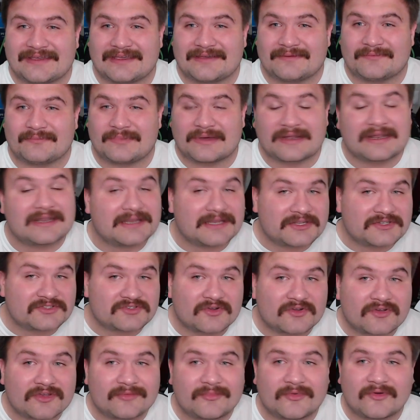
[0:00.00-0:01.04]
But an
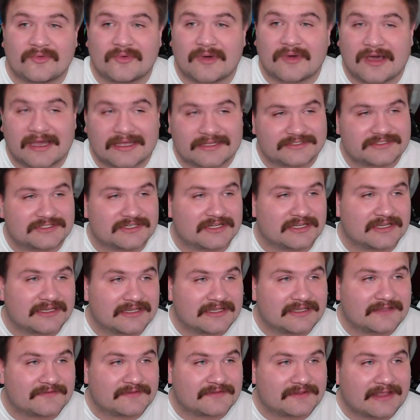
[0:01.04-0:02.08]
enjoyable watch.
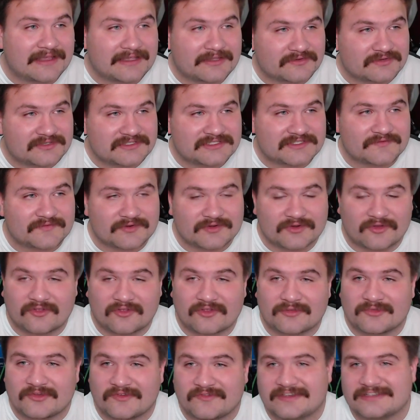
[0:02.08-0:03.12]
If you like Christopher
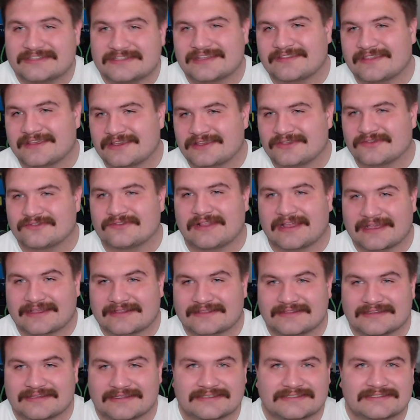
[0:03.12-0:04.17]
Nolan movies, I think you'll
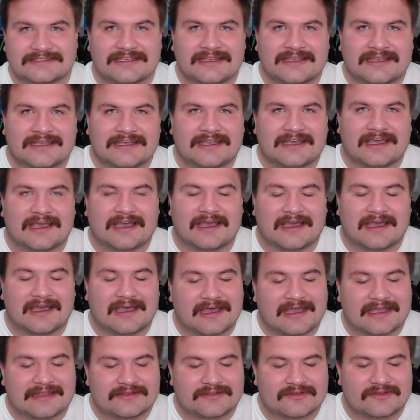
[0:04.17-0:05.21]
like this.
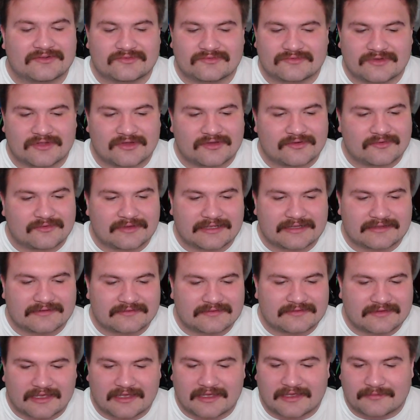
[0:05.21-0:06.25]
I don't know
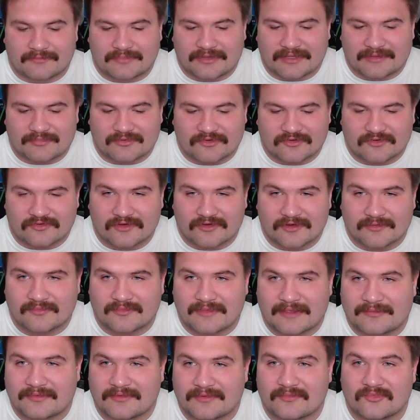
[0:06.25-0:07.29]
what people who are
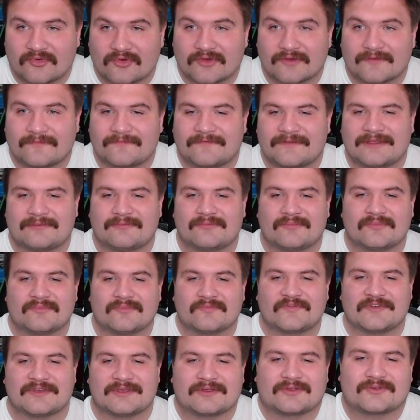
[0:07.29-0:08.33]
maybe more
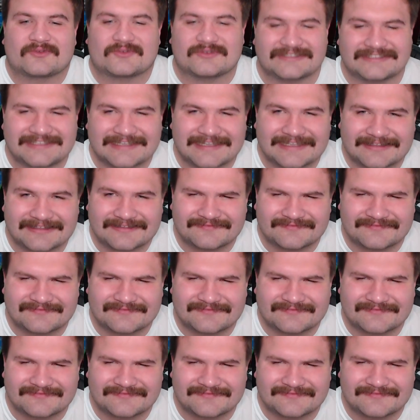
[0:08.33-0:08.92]
critic,